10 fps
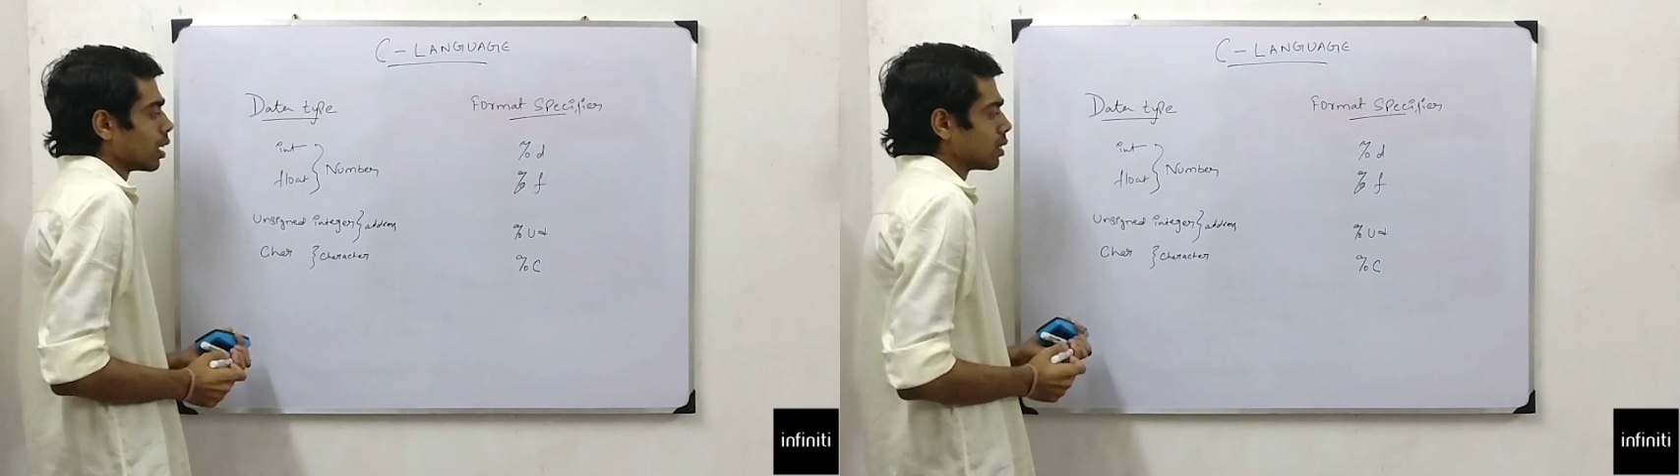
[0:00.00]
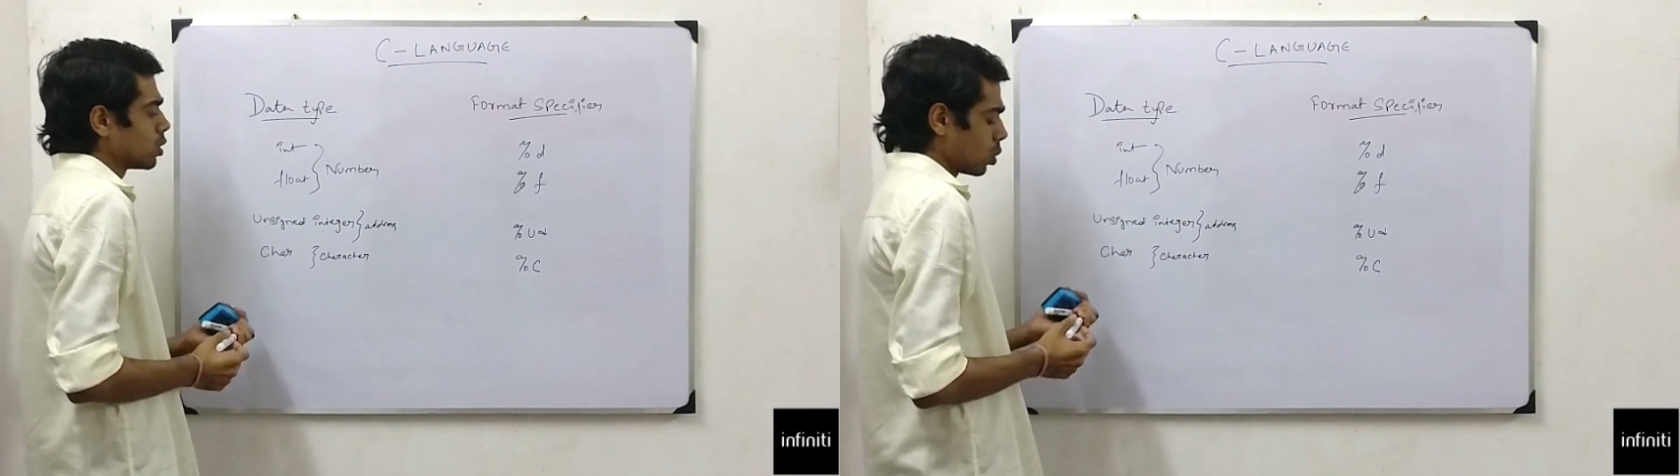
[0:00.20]

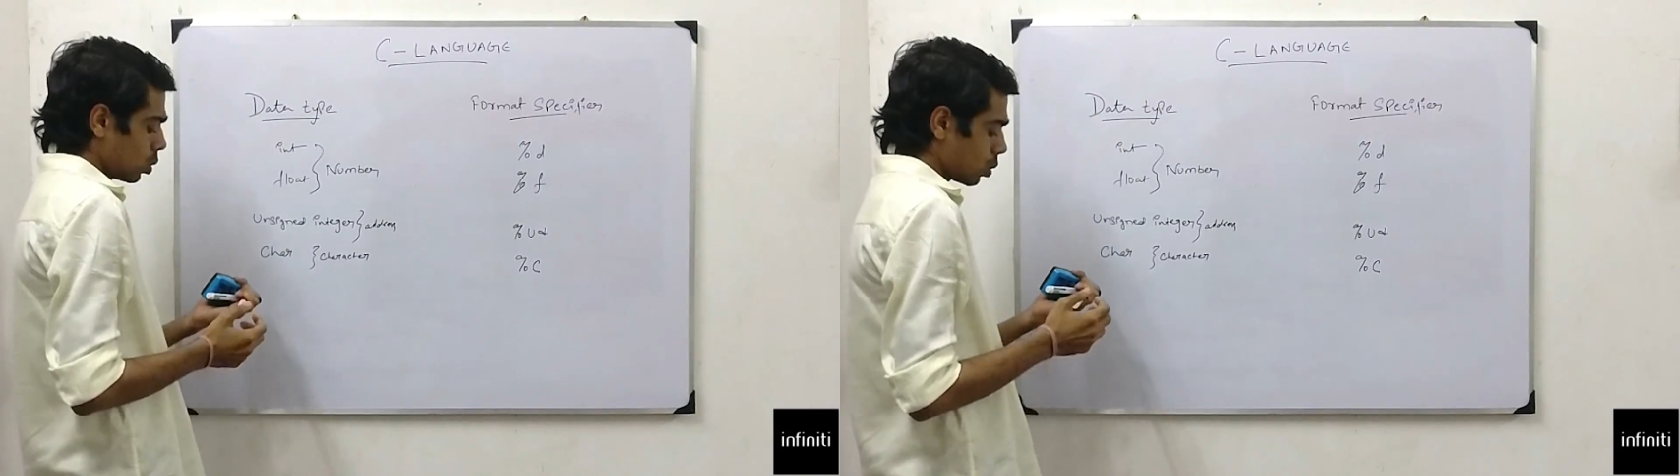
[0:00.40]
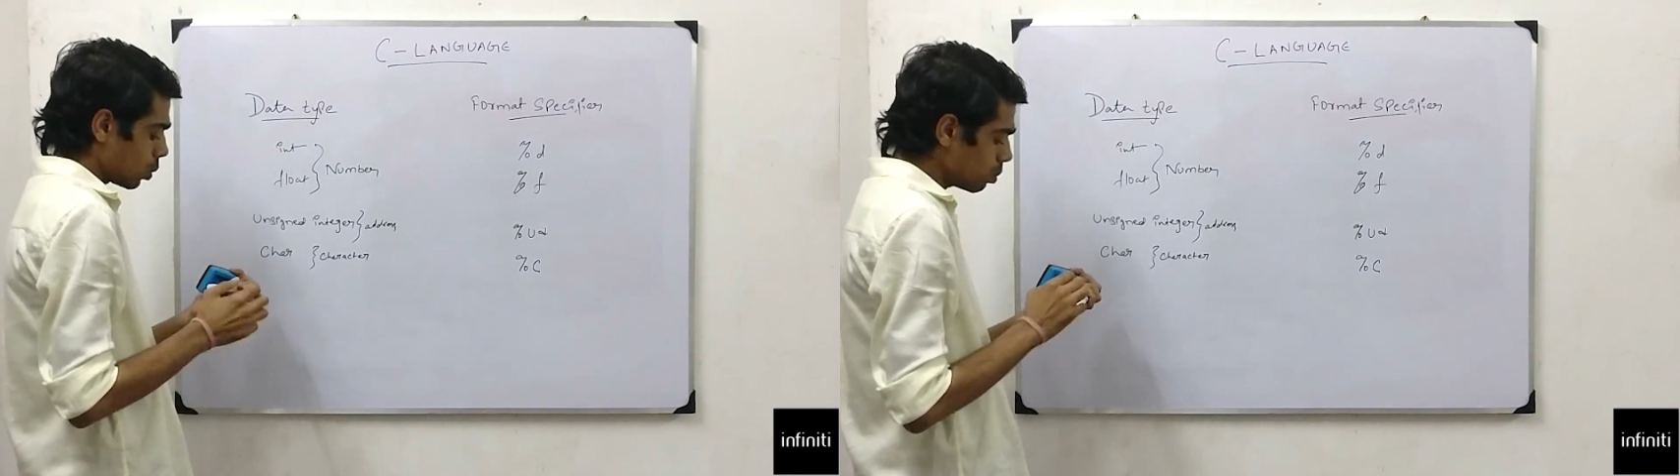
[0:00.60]

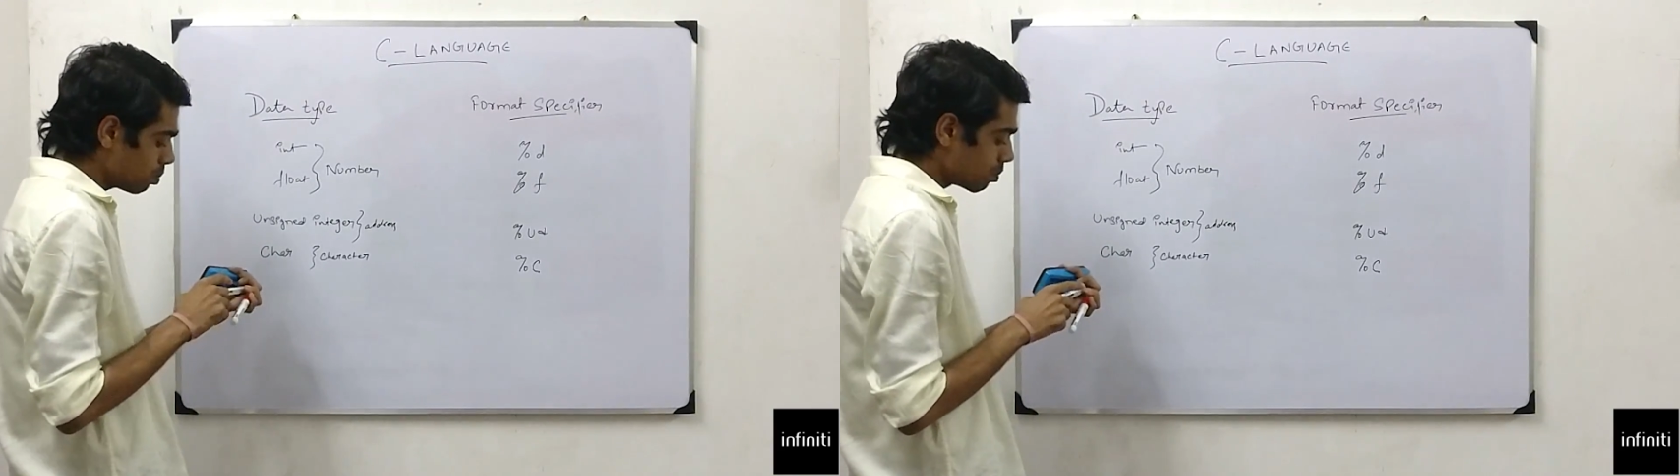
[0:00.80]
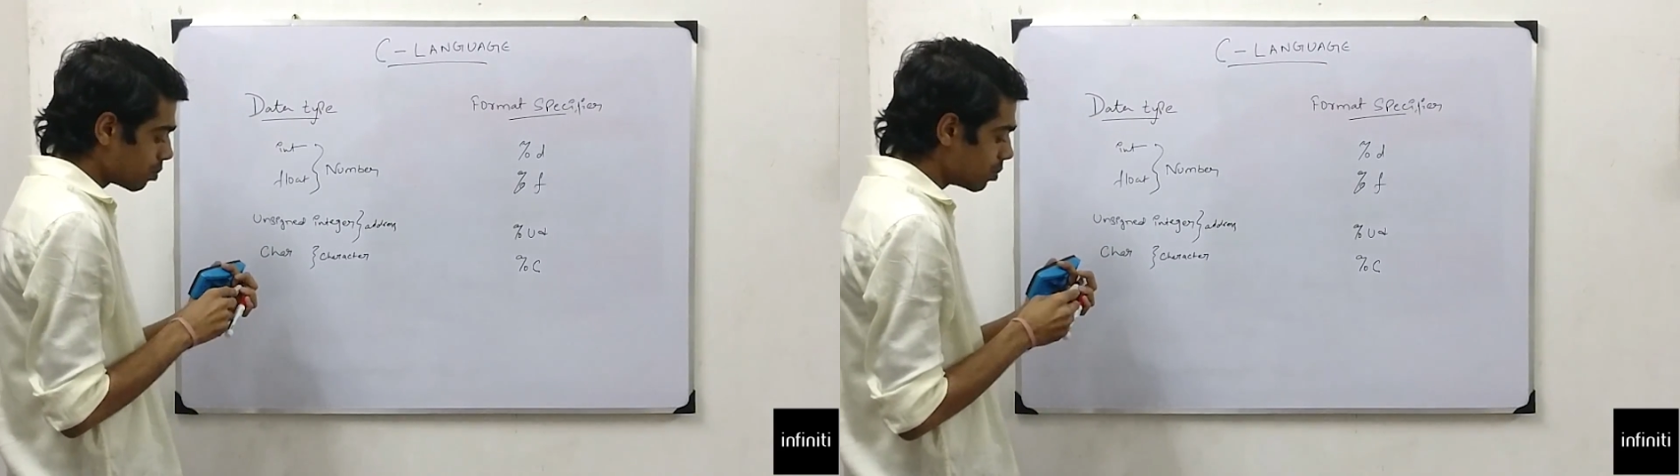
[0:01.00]
So
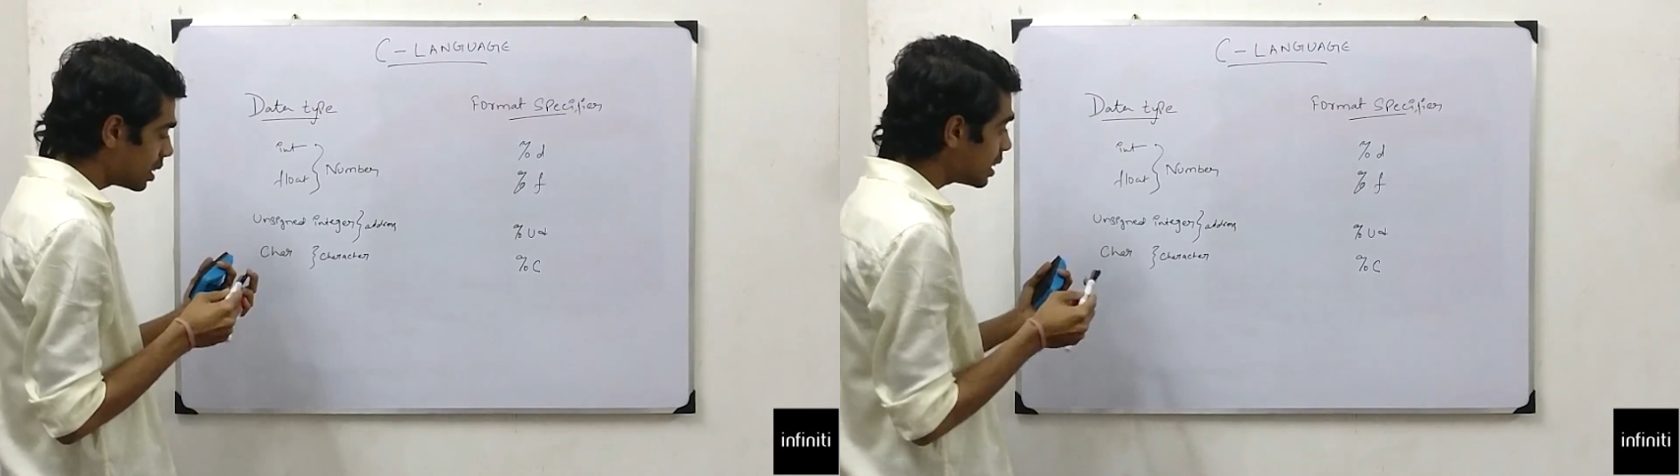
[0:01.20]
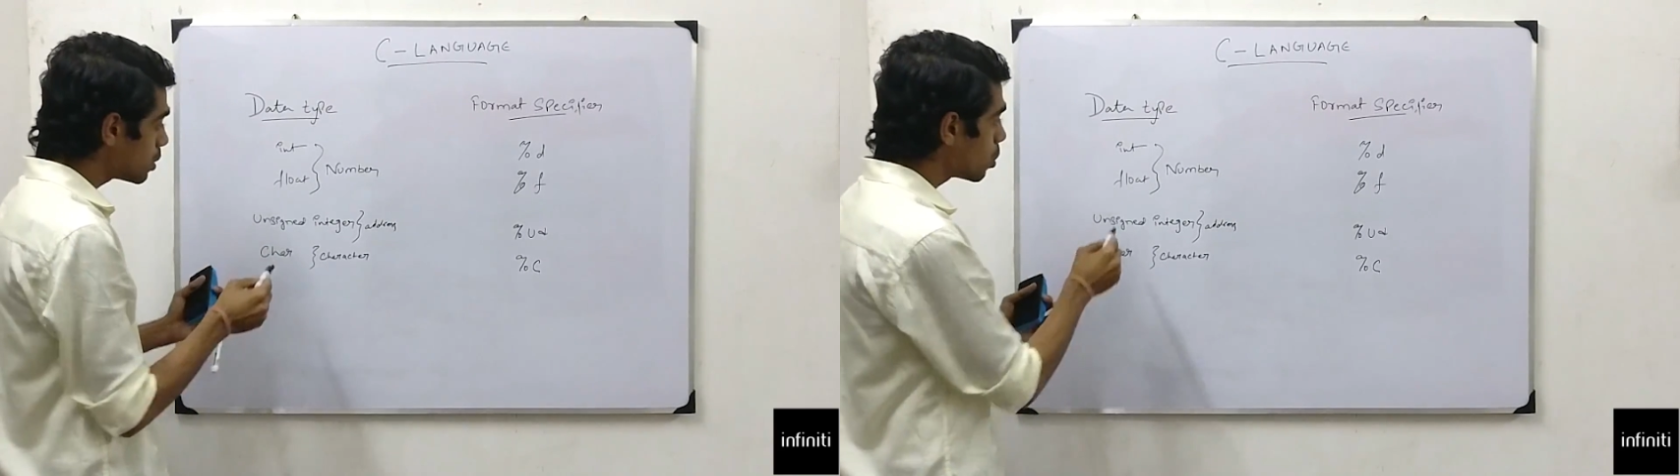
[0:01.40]
these